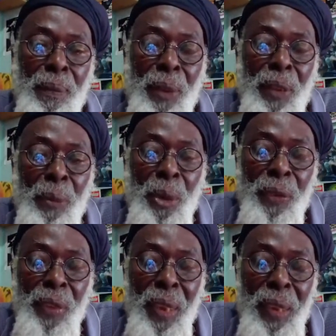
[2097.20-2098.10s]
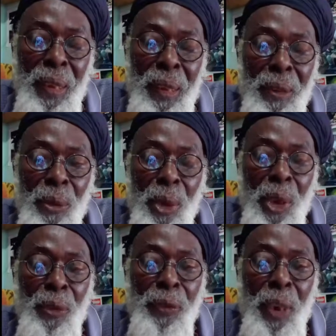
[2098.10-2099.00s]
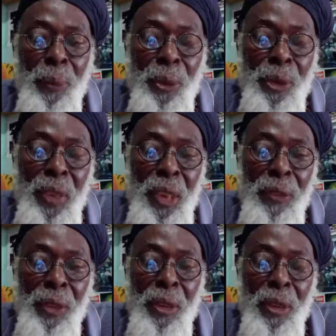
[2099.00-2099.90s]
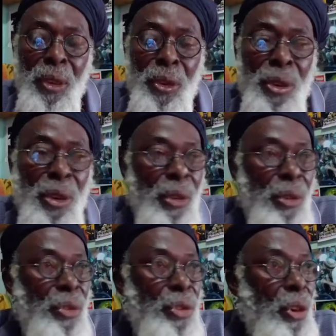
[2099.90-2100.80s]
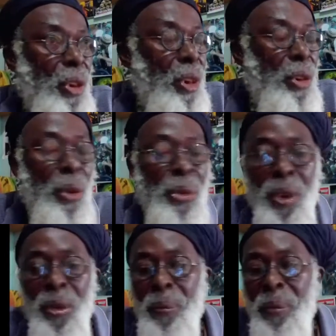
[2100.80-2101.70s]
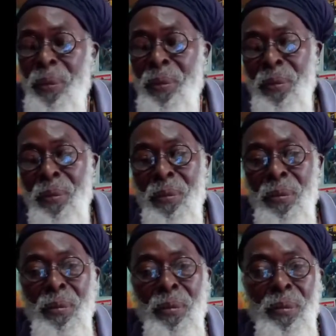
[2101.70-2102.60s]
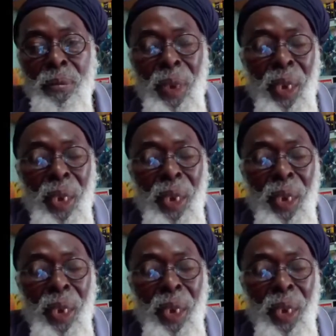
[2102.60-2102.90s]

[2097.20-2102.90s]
If you have money to get it, we have no farm to receive it, you have no truck or go around and a